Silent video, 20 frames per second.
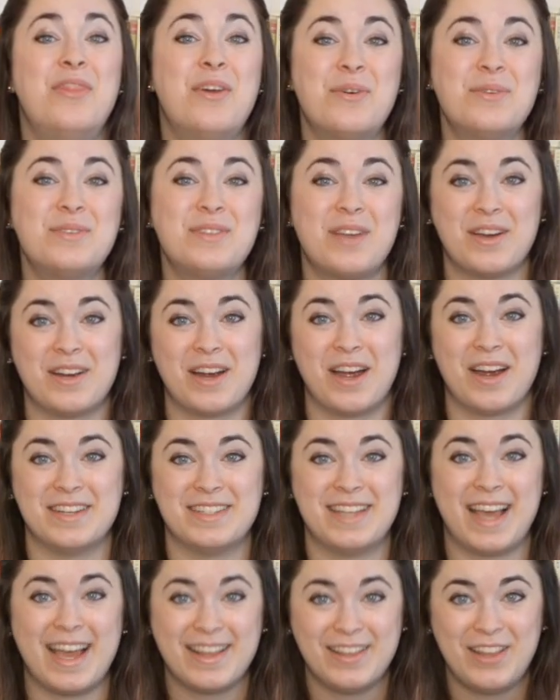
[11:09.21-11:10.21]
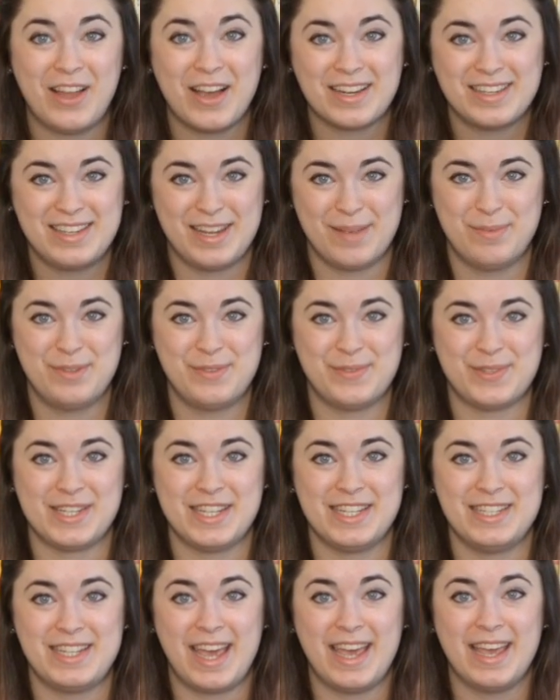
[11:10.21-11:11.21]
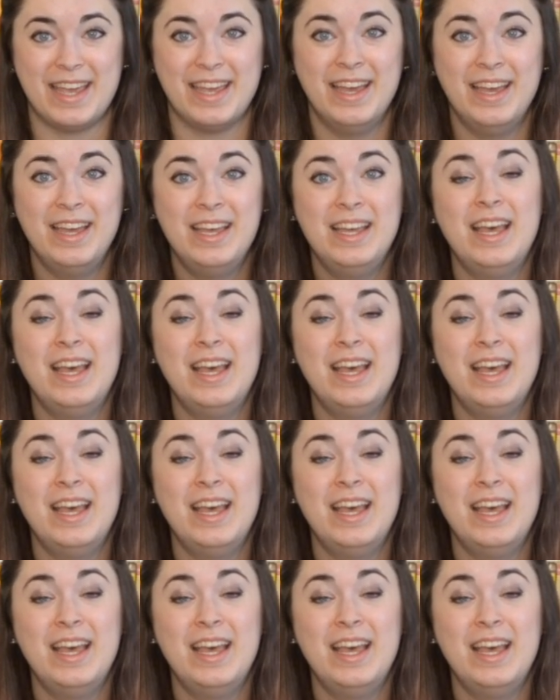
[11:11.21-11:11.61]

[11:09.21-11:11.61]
those are our dialogue tips for today.